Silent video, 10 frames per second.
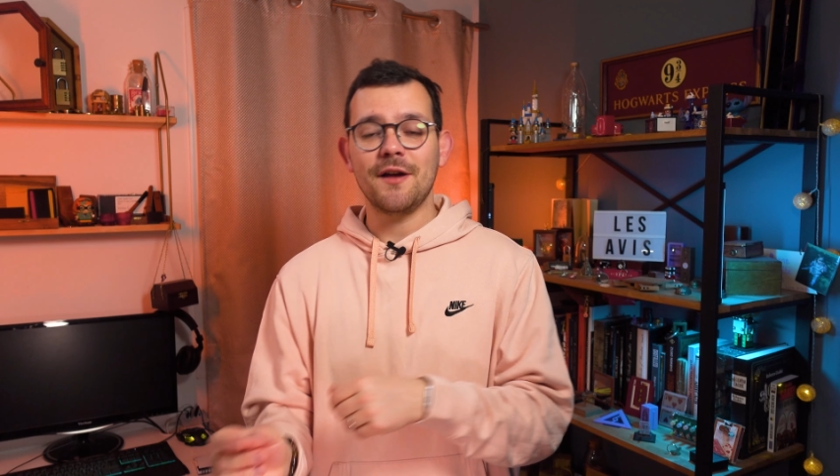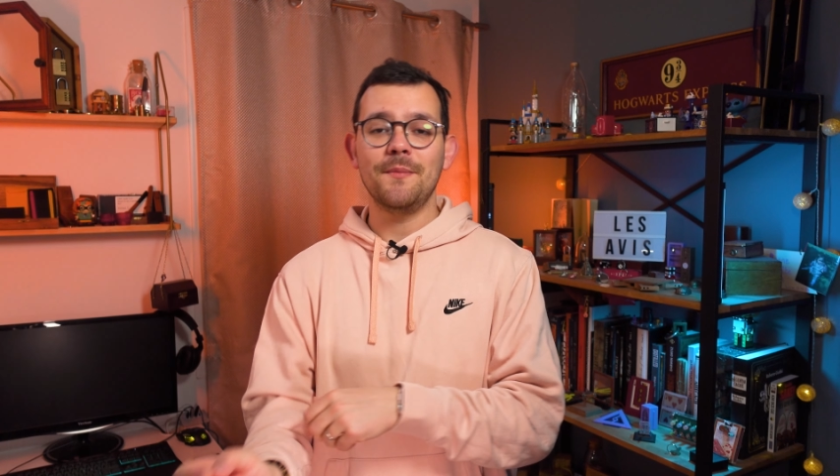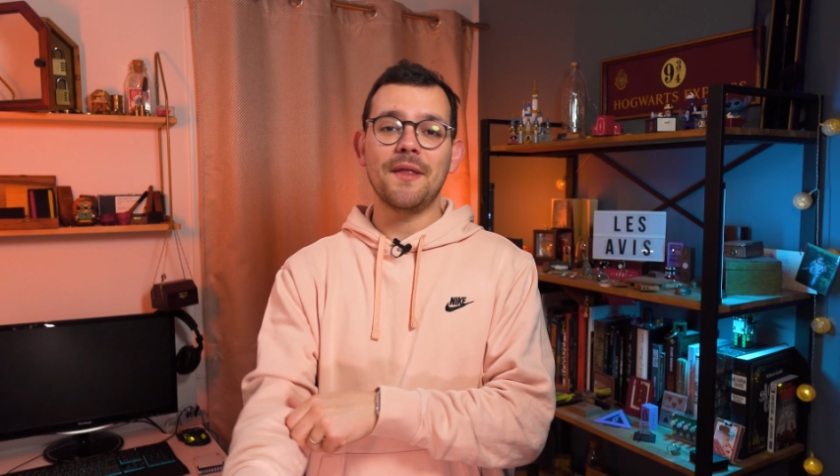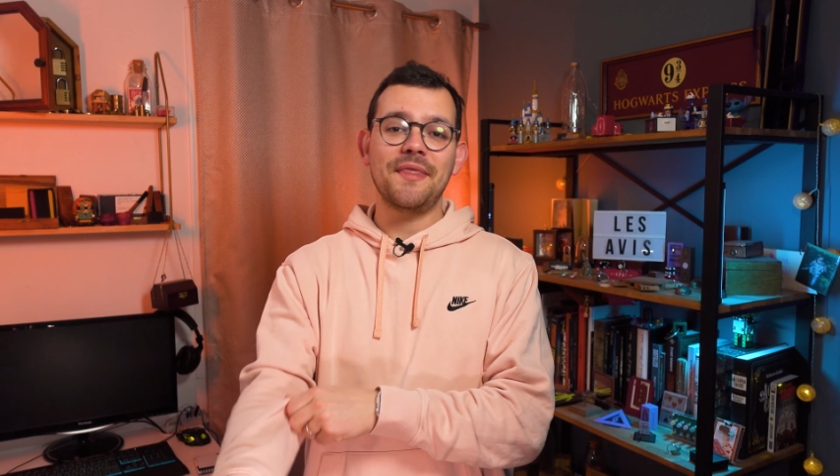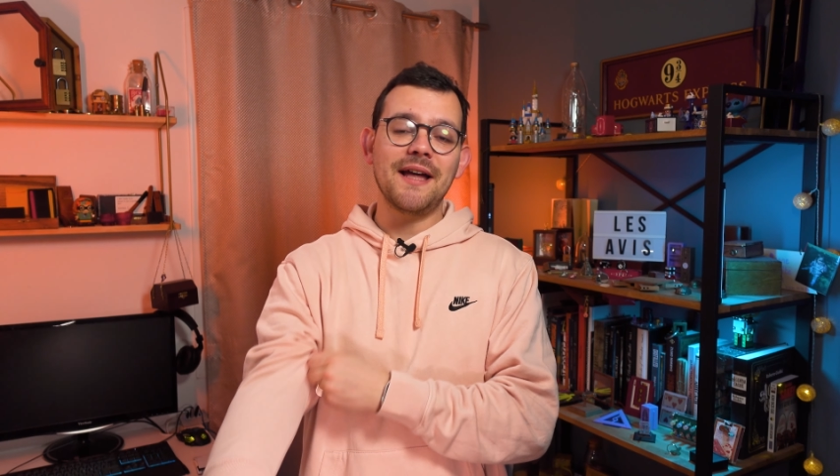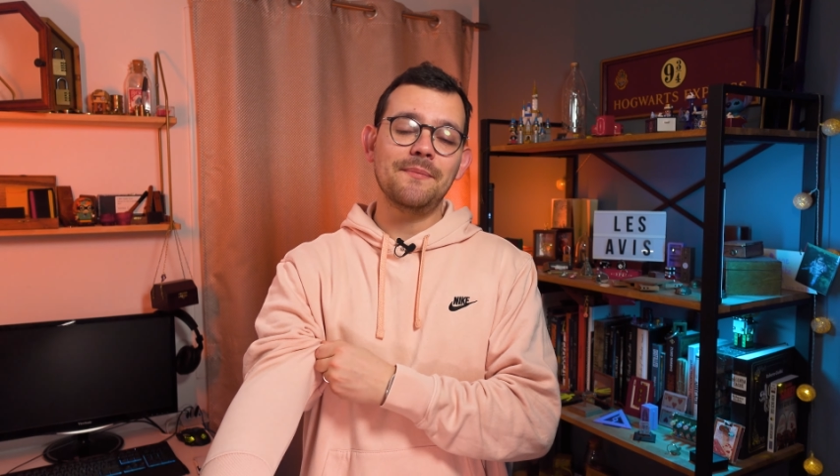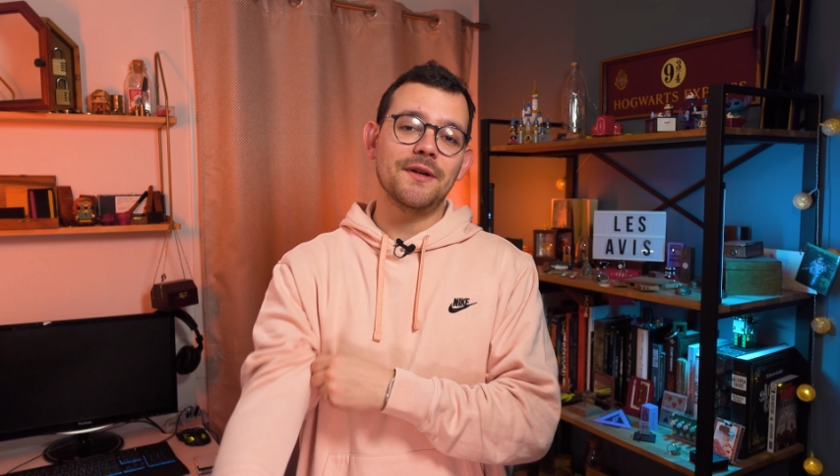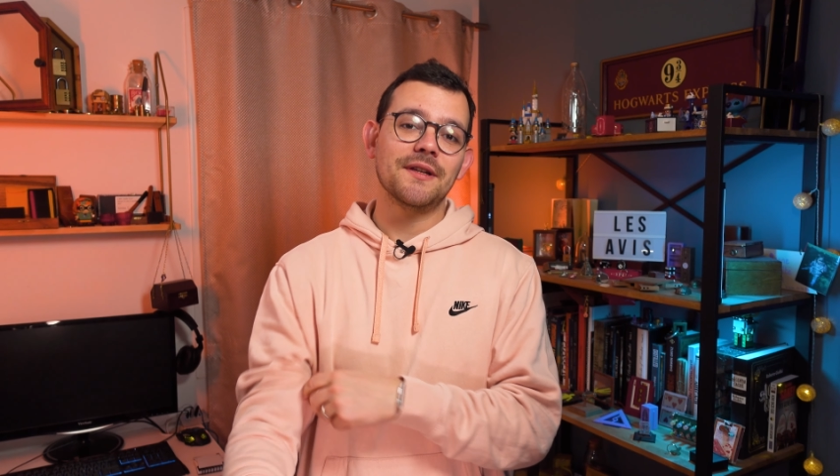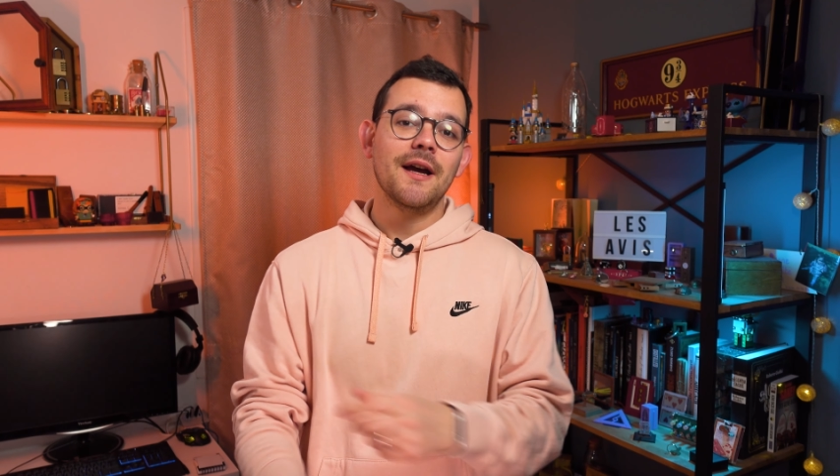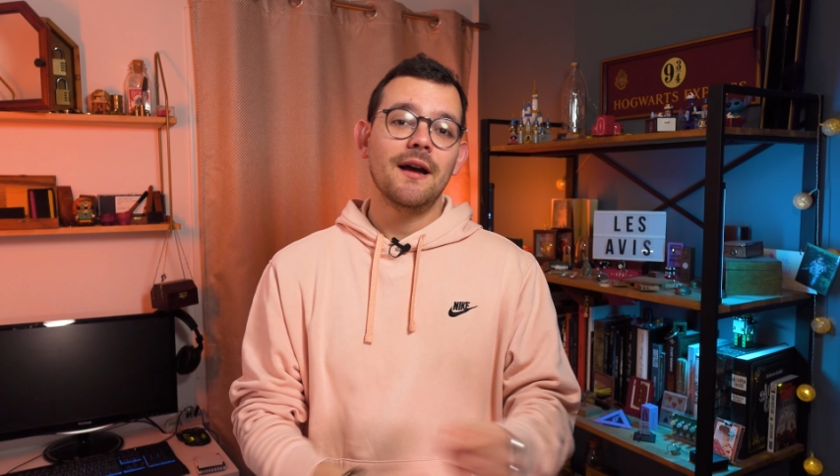about that,
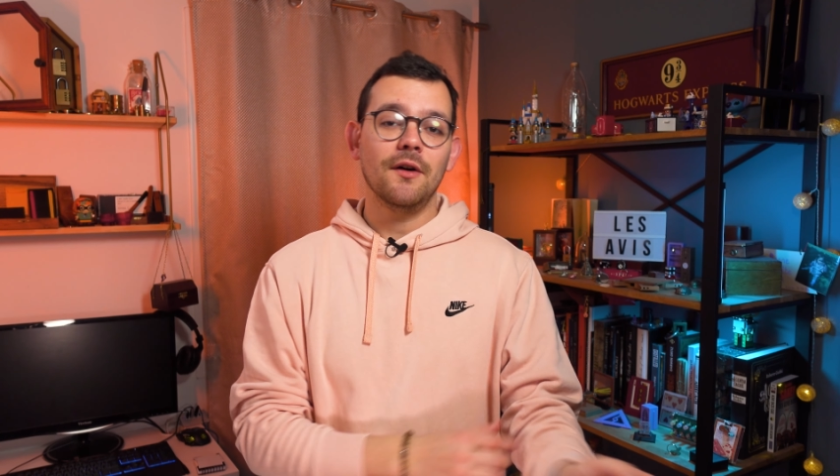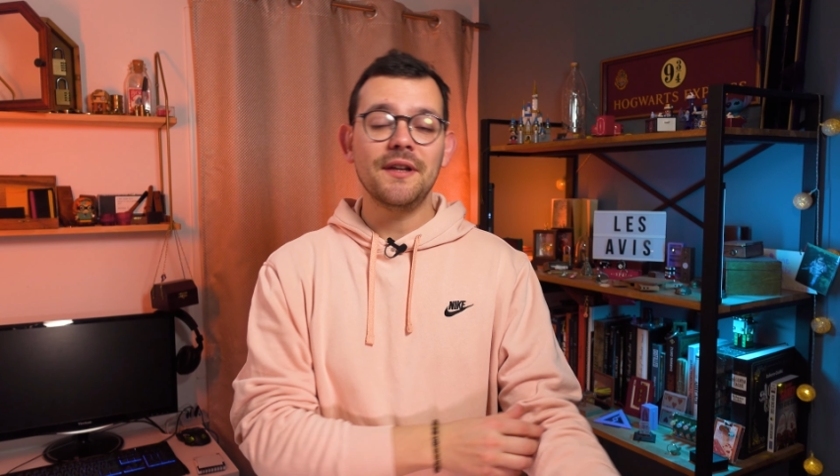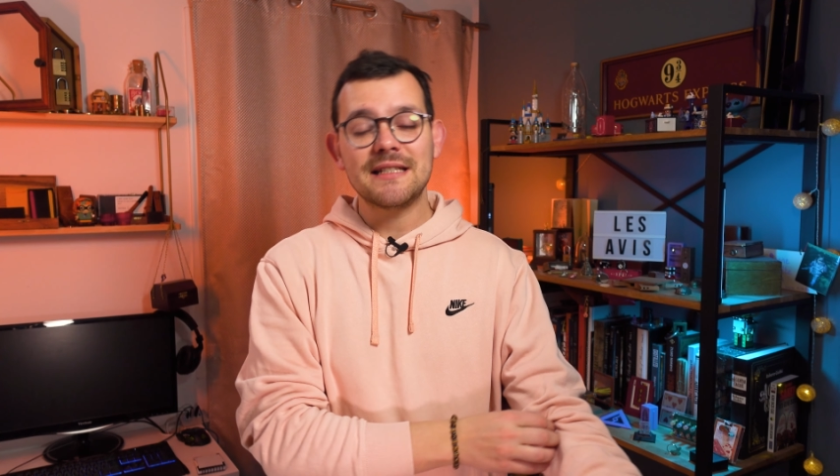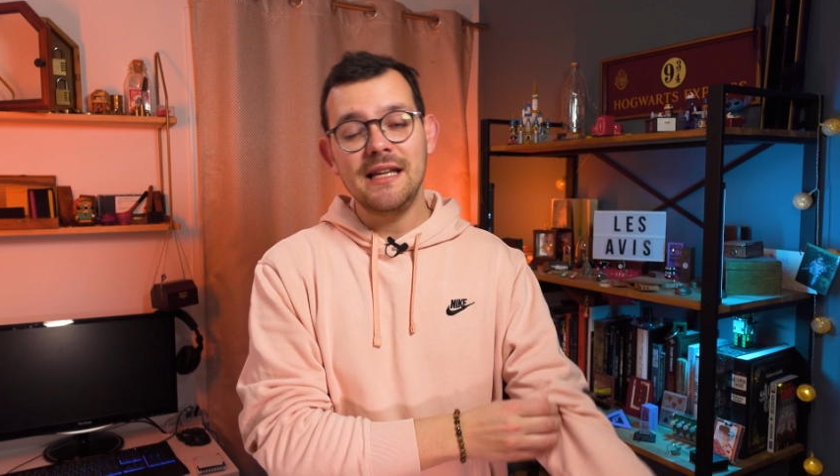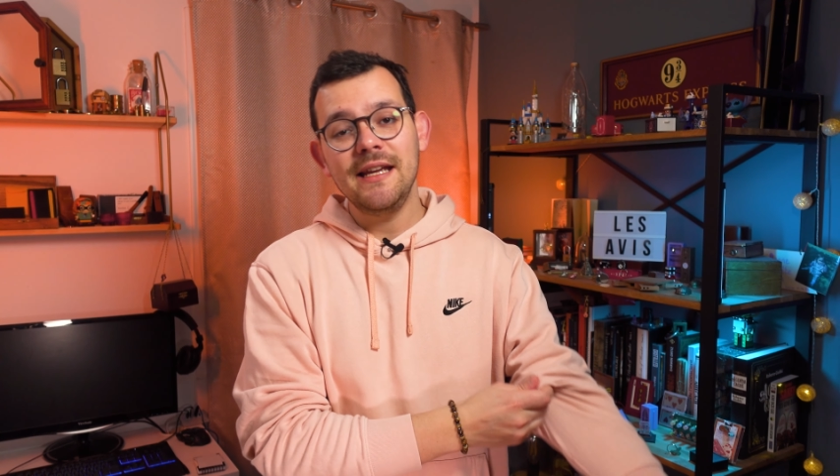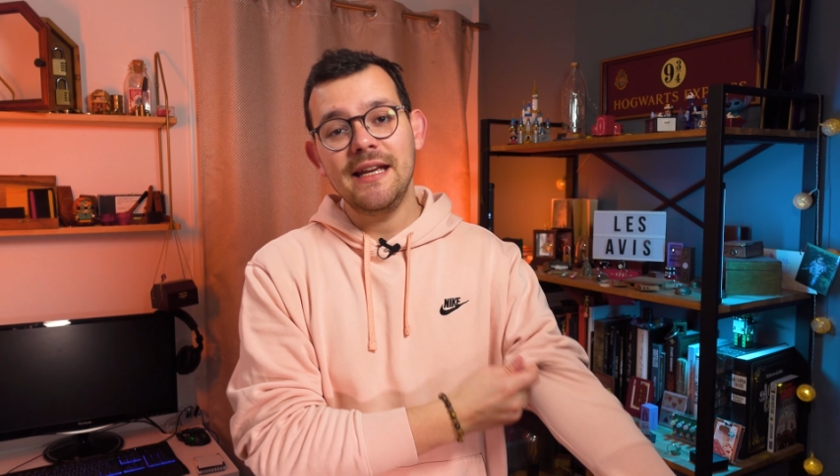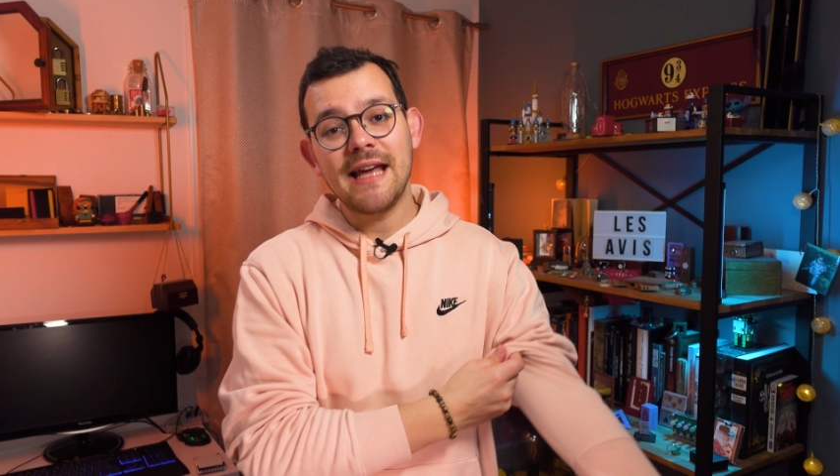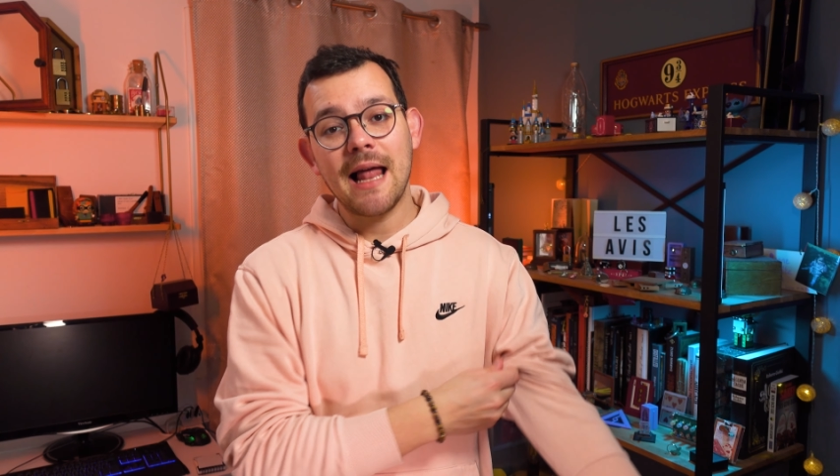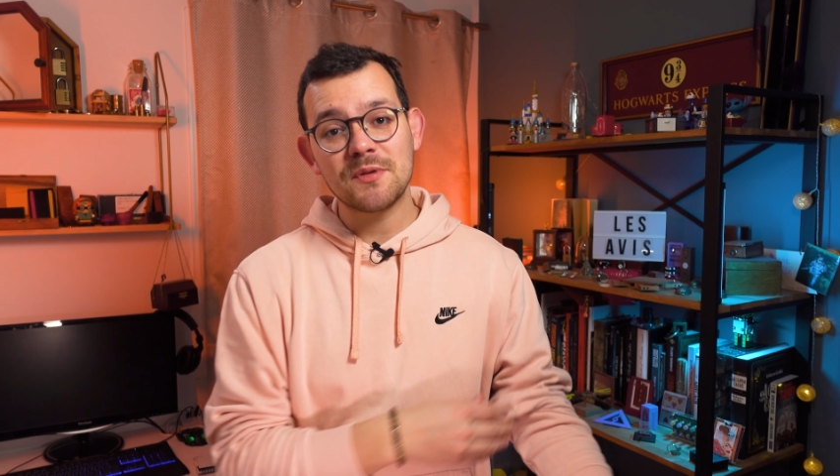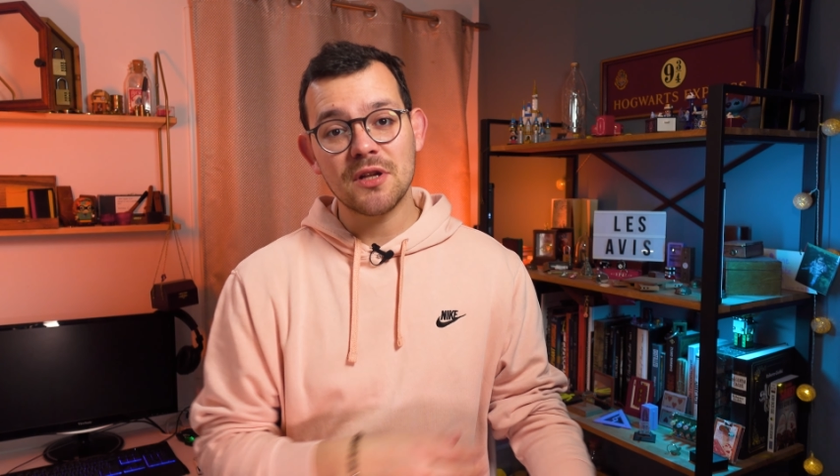but honestly, it
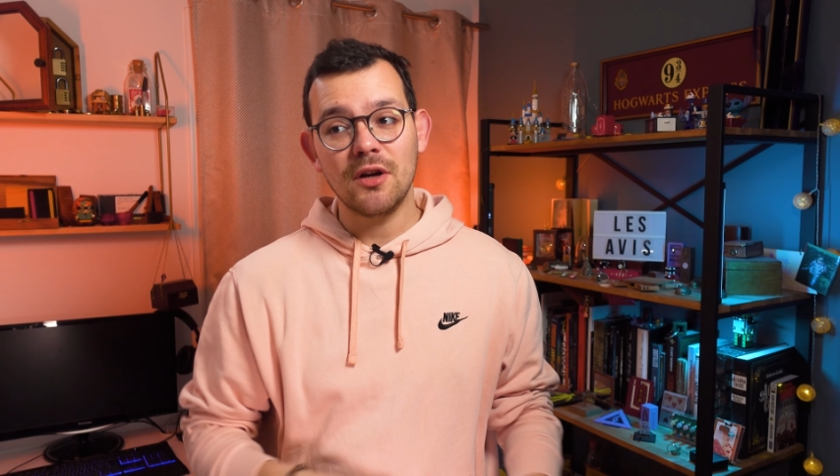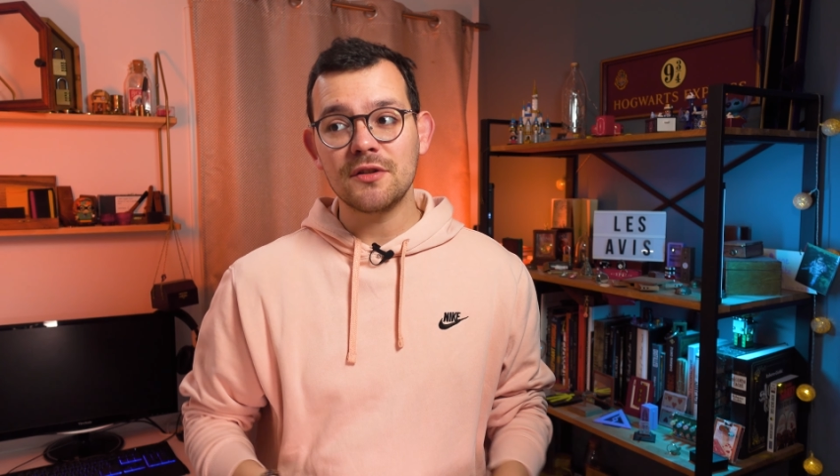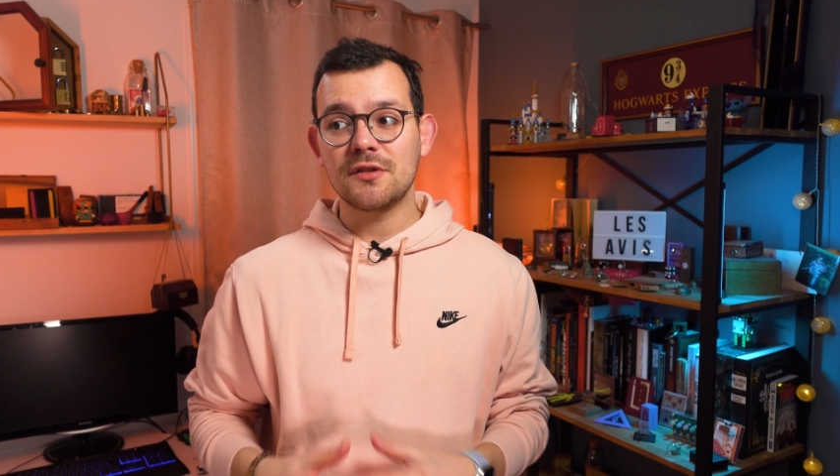helps a lot.